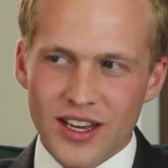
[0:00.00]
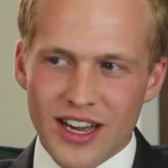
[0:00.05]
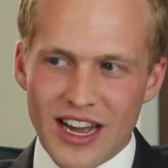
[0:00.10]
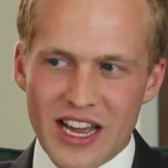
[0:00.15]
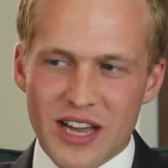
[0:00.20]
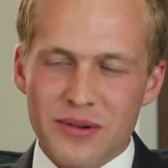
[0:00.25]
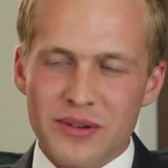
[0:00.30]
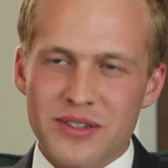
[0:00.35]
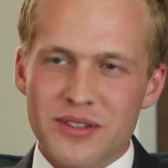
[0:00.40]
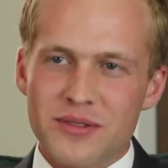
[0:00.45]

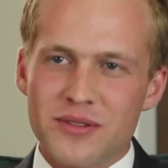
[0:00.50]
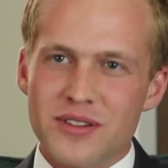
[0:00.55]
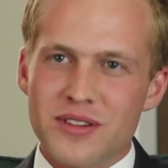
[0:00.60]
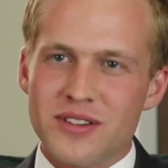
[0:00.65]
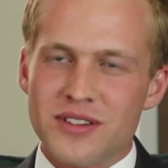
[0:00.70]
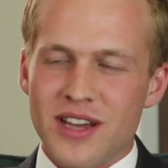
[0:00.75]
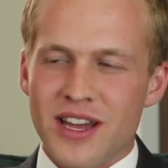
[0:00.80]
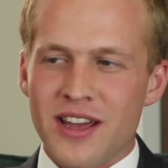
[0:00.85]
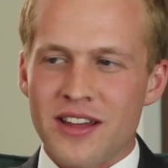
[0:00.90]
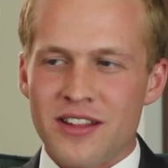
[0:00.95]
I always used to
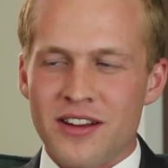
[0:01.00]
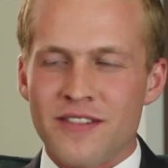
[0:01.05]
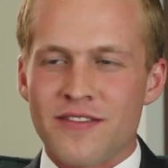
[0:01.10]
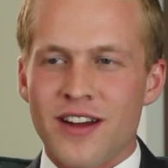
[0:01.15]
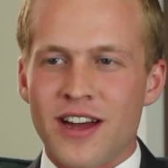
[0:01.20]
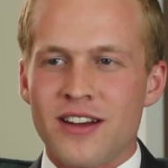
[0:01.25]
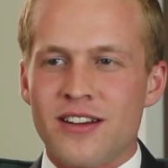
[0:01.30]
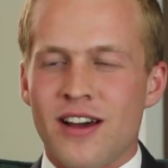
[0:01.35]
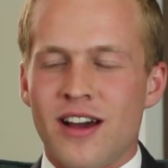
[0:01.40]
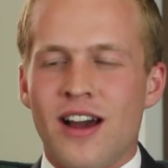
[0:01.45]
say that if
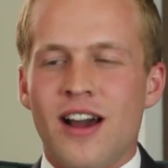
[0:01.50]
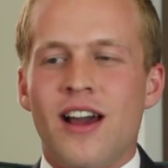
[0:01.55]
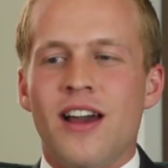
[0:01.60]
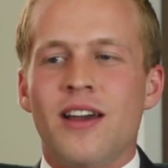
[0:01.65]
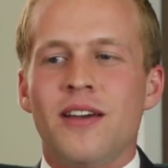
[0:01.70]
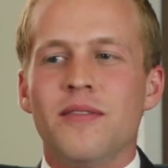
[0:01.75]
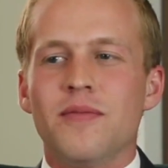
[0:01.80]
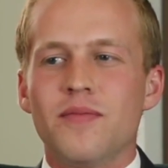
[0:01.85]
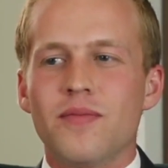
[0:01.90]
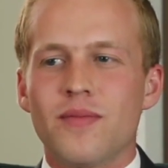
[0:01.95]
I
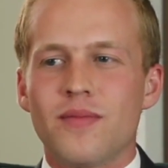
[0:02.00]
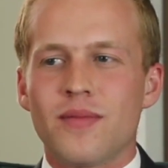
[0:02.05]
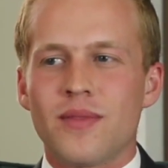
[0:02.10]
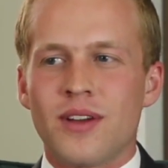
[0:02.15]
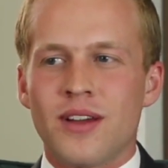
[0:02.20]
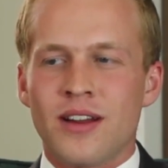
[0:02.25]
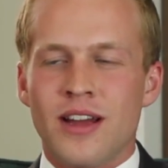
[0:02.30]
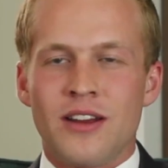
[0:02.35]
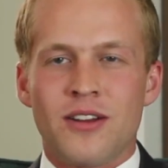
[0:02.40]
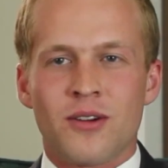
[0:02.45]
die
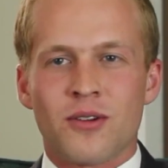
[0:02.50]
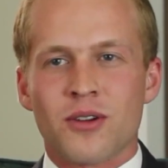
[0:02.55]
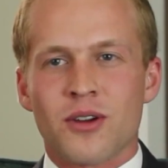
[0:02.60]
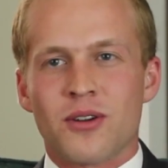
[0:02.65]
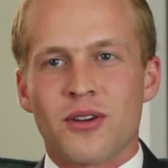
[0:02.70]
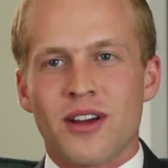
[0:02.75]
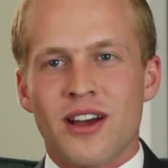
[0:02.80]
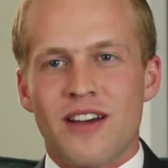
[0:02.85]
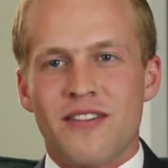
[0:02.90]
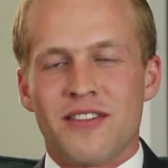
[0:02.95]
and I don't
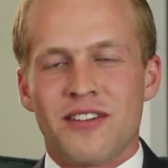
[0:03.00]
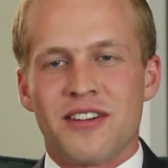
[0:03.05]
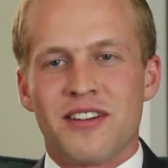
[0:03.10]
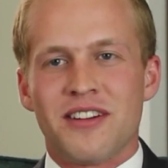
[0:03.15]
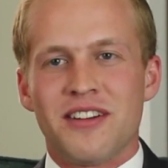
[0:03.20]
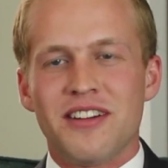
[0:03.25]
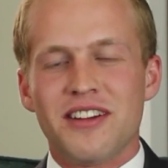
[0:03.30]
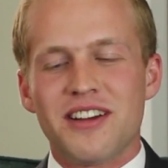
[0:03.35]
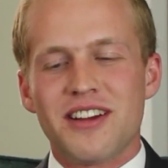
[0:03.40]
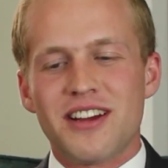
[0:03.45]
go to
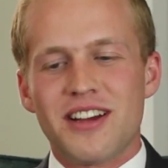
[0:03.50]
heaven,